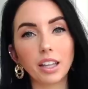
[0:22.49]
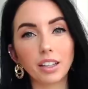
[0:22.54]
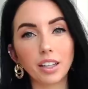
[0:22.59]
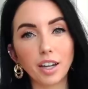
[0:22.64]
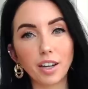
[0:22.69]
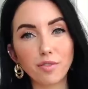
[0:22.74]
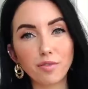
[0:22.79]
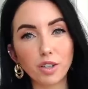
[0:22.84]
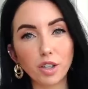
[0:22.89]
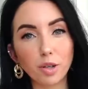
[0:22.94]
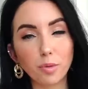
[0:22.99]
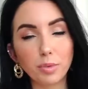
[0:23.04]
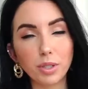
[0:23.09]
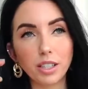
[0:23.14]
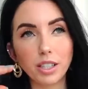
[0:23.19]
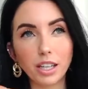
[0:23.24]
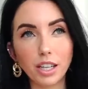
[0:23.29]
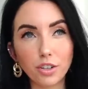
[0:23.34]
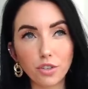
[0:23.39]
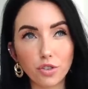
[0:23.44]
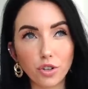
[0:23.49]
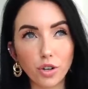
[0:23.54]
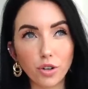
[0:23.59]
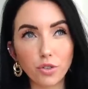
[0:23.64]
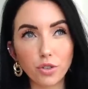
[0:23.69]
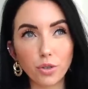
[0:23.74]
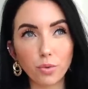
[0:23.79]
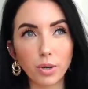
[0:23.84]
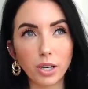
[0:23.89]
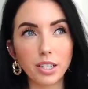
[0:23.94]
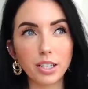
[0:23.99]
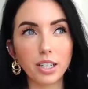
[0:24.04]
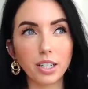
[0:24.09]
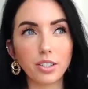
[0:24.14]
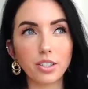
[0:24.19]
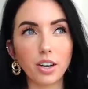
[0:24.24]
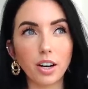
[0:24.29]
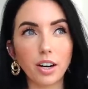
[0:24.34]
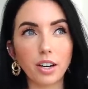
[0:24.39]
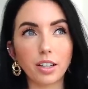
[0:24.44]
then I filmed the intro to one
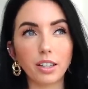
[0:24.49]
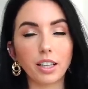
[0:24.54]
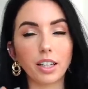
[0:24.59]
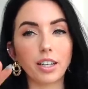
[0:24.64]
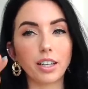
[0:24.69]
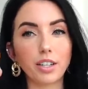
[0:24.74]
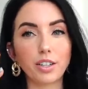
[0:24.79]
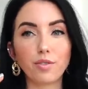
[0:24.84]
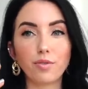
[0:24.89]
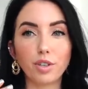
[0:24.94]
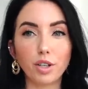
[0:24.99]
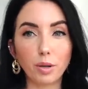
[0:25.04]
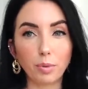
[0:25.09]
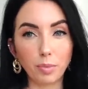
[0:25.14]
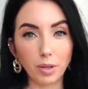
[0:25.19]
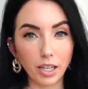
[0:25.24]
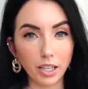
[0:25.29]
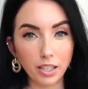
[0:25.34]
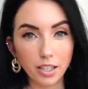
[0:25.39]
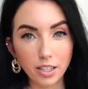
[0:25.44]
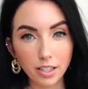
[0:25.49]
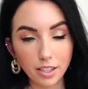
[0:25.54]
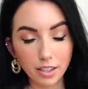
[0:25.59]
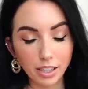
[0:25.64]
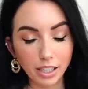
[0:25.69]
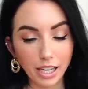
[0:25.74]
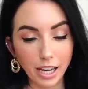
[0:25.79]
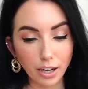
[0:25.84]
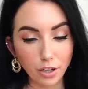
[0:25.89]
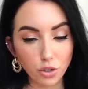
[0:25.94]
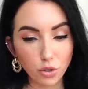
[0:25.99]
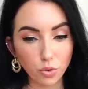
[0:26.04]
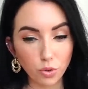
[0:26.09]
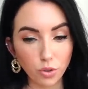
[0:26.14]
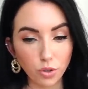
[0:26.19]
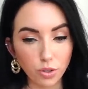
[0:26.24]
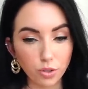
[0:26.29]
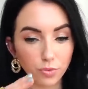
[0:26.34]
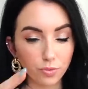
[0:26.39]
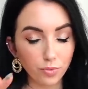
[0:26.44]
TikTok and then I need to film like the
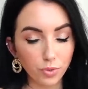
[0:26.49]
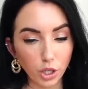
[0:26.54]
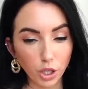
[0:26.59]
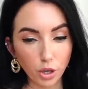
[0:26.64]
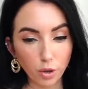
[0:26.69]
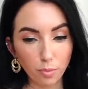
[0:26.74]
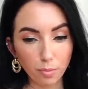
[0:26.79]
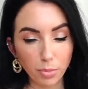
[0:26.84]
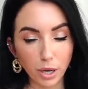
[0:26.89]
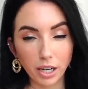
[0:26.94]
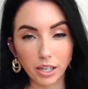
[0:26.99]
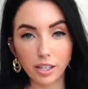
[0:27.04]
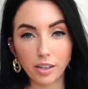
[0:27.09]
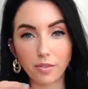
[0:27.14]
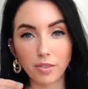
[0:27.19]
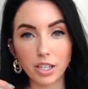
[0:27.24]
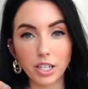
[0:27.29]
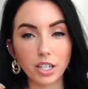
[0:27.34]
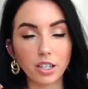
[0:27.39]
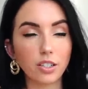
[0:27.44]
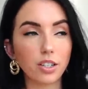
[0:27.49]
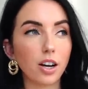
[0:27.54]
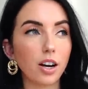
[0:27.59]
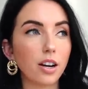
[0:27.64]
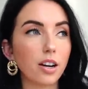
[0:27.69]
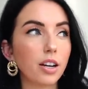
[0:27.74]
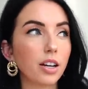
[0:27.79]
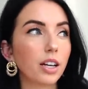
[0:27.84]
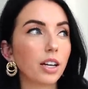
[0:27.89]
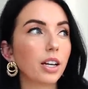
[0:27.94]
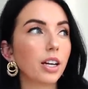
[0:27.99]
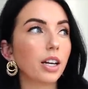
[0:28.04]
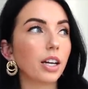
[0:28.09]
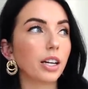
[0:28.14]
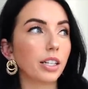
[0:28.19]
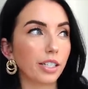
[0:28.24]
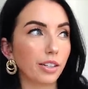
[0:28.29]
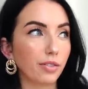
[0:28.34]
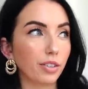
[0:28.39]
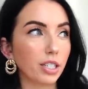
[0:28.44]
actual, you know, body of the TikTok
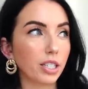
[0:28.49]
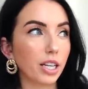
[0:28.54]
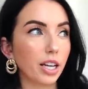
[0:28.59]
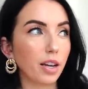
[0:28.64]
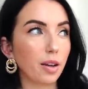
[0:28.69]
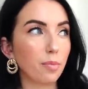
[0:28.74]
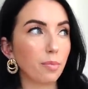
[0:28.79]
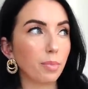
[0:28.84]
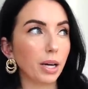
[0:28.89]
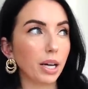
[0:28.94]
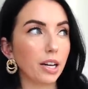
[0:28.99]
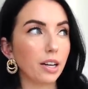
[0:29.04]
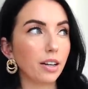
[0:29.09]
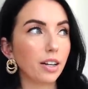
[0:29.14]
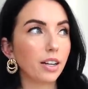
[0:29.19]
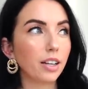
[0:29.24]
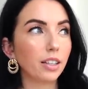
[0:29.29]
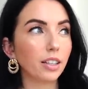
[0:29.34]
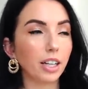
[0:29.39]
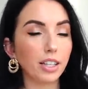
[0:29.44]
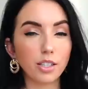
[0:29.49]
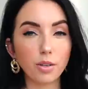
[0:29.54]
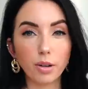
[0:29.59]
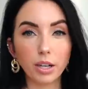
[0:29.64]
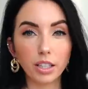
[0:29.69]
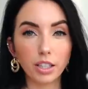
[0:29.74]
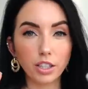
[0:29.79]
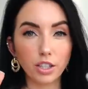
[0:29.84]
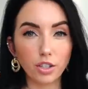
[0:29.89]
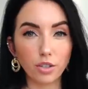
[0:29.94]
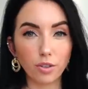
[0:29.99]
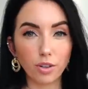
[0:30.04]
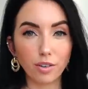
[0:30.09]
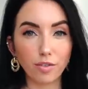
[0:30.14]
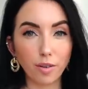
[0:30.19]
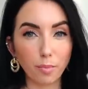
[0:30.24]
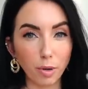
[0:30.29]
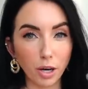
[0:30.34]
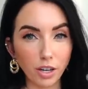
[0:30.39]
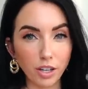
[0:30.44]
a different day, but that's how I like to do it.
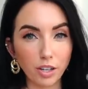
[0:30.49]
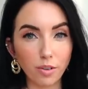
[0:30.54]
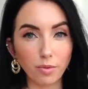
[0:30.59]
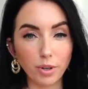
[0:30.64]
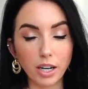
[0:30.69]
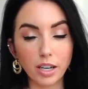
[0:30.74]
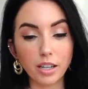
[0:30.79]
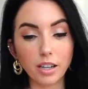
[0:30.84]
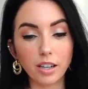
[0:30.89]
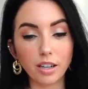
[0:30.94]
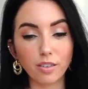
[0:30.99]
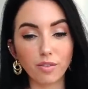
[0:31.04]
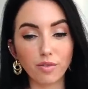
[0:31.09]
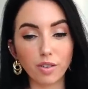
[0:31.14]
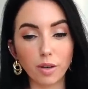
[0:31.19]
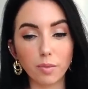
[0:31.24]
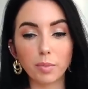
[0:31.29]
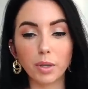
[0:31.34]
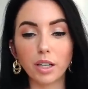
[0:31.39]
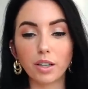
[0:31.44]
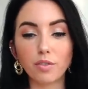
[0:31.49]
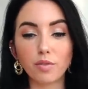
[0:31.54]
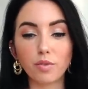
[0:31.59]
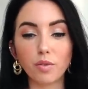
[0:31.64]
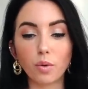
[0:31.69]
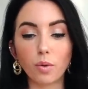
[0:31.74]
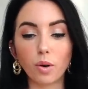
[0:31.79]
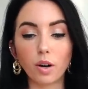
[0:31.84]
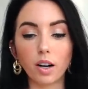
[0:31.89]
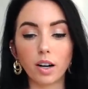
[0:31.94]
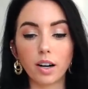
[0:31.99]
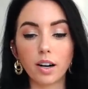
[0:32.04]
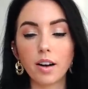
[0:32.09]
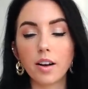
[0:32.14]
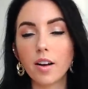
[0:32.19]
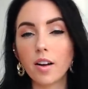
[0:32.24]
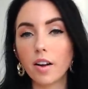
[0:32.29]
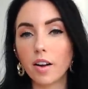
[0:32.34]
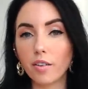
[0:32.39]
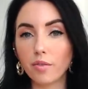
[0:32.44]
If I'm already ready and filming for
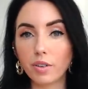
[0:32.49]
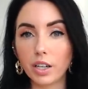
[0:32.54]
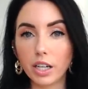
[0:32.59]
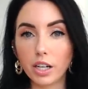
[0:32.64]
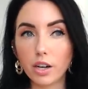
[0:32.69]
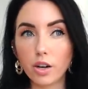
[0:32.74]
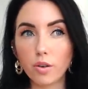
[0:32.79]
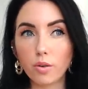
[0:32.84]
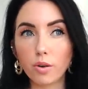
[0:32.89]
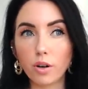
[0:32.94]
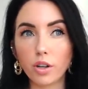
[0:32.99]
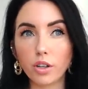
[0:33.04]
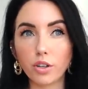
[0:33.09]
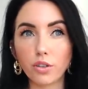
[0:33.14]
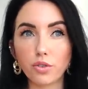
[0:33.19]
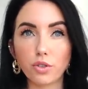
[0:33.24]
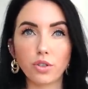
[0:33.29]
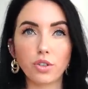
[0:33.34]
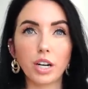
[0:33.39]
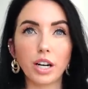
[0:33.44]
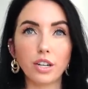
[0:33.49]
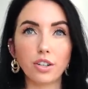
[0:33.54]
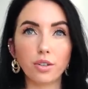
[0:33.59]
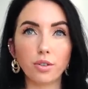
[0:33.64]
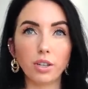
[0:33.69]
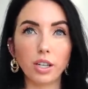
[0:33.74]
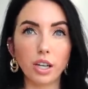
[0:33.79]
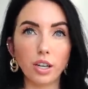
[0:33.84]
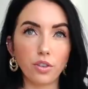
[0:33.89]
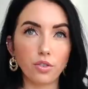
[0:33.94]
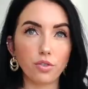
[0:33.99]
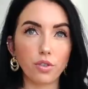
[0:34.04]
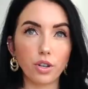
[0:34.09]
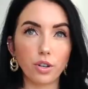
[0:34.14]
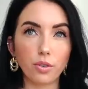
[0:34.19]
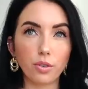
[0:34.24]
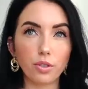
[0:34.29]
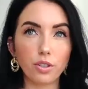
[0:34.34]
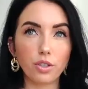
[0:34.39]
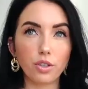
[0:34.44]
a video, I'll usually try and do the
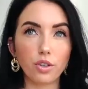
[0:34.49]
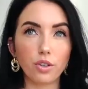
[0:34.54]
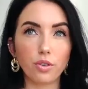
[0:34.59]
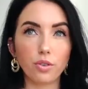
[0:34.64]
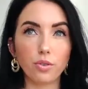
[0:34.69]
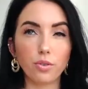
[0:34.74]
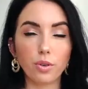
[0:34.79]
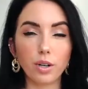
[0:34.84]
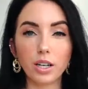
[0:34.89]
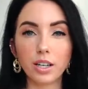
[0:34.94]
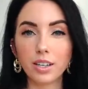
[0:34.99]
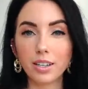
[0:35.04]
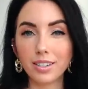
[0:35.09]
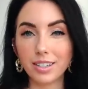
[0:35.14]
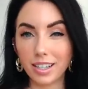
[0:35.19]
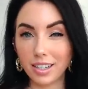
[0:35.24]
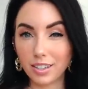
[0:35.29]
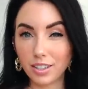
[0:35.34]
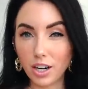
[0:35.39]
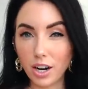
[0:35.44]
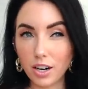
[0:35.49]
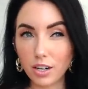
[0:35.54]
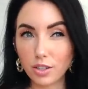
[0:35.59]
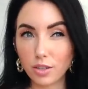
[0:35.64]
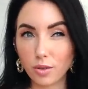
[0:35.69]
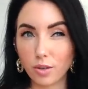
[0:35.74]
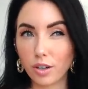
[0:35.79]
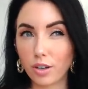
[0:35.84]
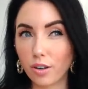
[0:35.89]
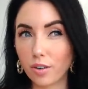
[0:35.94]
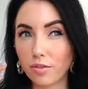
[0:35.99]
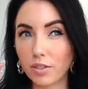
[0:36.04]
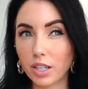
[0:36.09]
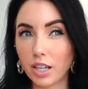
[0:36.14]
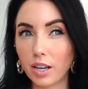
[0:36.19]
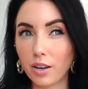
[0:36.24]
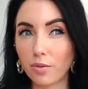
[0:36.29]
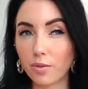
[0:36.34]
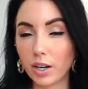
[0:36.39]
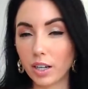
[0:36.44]
intros to TikTok so I don't have to
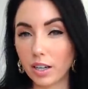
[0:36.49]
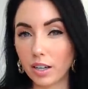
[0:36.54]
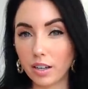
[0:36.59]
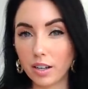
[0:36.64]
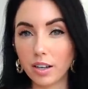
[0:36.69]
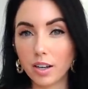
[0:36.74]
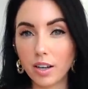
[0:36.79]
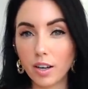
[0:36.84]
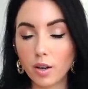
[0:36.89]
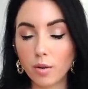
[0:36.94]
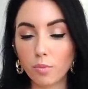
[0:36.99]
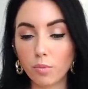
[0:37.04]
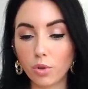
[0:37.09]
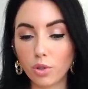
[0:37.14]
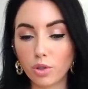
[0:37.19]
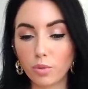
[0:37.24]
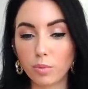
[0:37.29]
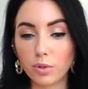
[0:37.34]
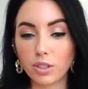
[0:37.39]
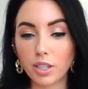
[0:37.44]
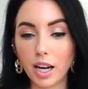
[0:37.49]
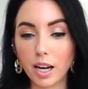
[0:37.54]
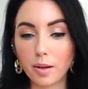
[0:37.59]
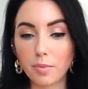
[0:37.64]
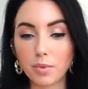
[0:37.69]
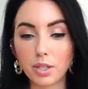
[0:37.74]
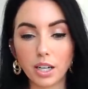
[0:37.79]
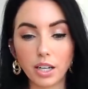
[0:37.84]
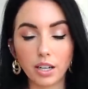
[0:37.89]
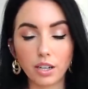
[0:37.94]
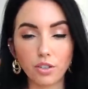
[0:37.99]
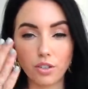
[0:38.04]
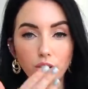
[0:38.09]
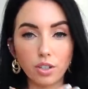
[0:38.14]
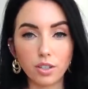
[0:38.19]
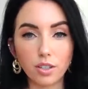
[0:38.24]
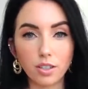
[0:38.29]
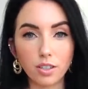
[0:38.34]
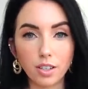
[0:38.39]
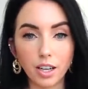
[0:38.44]
get ready multiple times and I can
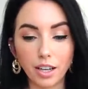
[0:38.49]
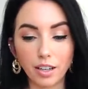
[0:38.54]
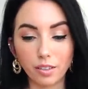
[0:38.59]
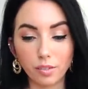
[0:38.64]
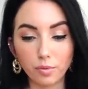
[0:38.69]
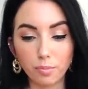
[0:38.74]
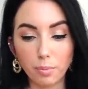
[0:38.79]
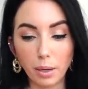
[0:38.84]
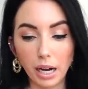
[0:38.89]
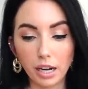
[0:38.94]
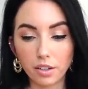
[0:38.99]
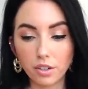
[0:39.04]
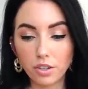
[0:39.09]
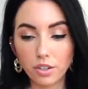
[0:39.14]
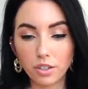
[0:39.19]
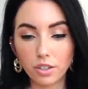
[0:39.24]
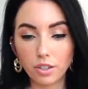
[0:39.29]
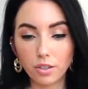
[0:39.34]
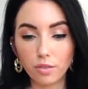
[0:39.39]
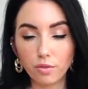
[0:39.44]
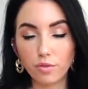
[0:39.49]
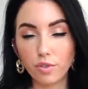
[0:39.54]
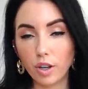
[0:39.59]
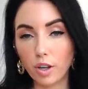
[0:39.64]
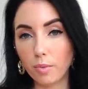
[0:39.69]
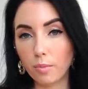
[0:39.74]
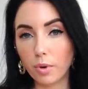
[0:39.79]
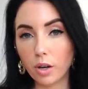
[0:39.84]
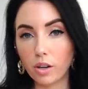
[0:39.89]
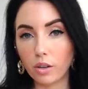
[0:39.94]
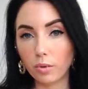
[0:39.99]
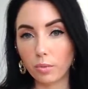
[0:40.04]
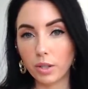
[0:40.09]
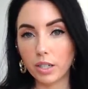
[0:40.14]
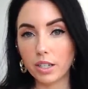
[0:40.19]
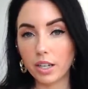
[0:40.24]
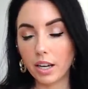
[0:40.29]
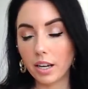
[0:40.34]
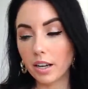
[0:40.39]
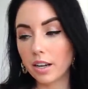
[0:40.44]
just kind of batch film on
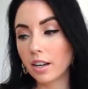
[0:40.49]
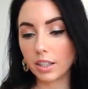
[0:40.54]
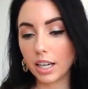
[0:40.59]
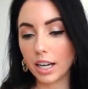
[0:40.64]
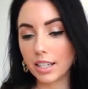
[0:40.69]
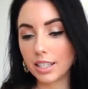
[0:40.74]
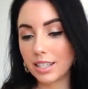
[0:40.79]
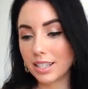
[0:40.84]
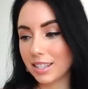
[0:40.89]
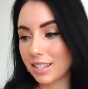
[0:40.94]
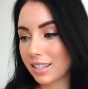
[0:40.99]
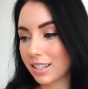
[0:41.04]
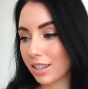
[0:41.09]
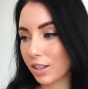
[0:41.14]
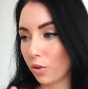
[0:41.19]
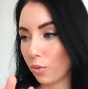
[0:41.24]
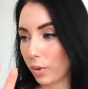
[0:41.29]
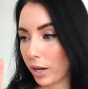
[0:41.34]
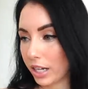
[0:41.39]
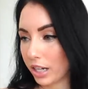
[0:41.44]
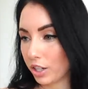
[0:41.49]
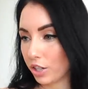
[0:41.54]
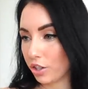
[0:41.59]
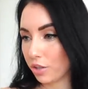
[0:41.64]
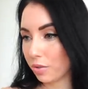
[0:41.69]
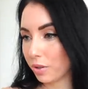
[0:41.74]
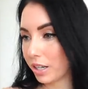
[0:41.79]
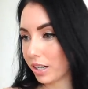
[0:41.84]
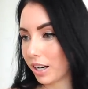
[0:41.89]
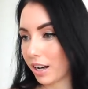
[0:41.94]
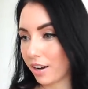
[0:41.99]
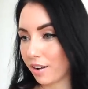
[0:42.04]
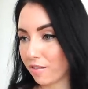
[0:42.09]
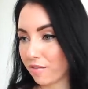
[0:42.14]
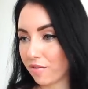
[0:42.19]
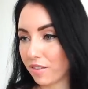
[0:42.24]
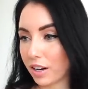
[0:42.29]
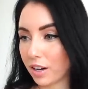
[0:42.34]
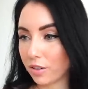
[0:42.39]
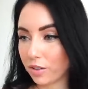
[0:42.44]
one day. That's the way to do it.
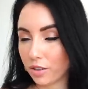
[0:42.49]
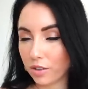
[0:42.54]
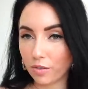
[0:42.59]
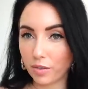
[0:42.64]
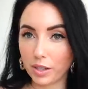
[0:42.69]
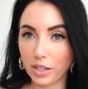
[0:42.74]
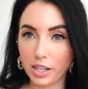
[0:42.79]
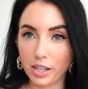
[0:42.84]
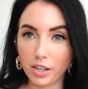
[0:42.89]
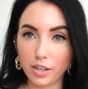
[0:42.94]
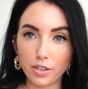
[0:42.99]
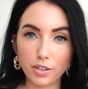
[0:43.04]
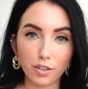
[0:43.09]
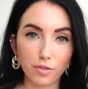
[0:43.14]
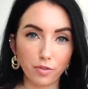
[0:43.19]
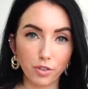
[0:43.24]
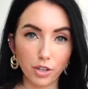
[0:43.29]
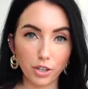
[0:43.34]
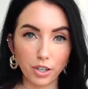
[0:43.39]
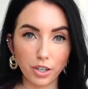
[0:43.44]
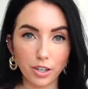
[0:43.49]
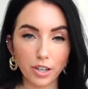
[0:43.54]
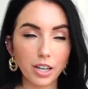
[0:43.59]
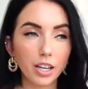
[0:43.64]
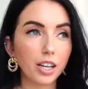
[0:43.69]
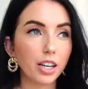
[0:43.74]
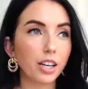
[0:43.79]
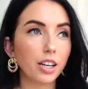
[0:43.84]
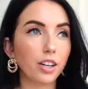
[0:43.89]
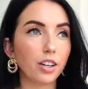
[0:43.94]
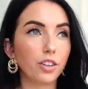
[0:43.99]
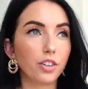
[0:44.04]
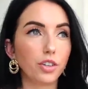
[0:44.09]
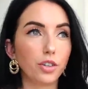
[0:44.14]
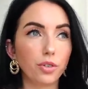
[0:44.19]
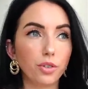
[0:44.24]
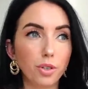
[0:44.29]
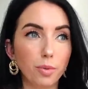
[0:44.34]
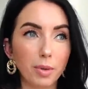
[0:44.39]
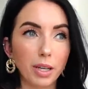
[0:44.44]
I've found over the years if you're
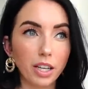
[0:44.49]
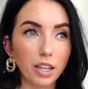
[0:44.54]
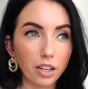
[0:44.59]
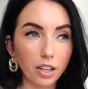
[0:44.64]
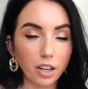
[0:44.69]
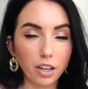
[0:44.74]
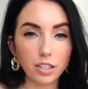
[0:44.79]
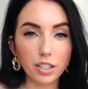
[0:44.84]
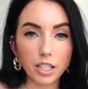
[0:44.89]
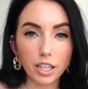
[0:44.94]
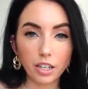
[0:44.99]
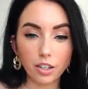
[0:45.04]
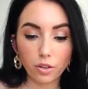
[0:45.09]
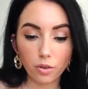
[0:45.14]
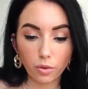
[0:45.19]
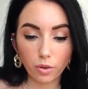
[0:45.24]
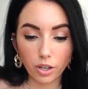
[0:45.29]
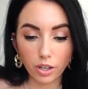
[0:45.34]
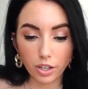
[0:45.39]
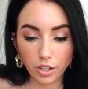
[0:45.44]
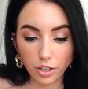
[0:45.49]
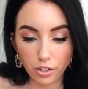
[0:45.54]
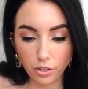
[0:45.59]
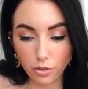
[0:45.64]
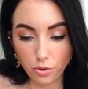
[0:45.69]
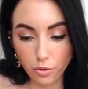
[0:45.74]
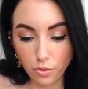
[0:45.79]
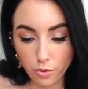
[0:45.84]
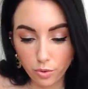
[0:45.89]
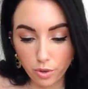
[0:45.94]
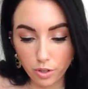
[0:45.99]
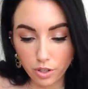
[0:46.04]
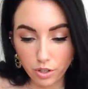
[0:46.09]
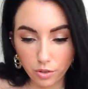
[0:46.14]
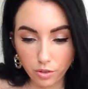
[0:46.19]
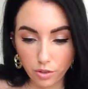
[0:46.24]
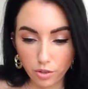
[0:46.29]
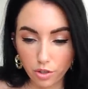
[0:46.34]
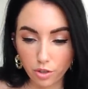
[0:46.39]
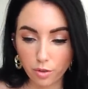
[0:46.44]
new to making content or you do
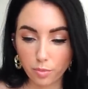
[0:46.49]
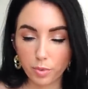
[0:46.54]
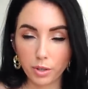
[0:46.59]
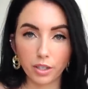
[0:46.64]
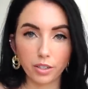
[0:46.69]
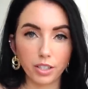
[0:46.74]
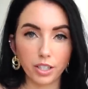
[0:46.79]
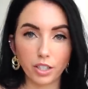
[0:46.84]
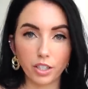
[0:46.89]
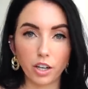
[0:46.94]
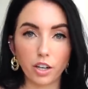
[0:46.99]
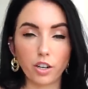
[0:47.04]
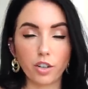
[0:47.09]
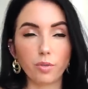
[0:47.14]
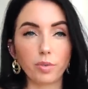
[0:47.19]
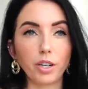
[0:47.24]
YouTube or TikTok or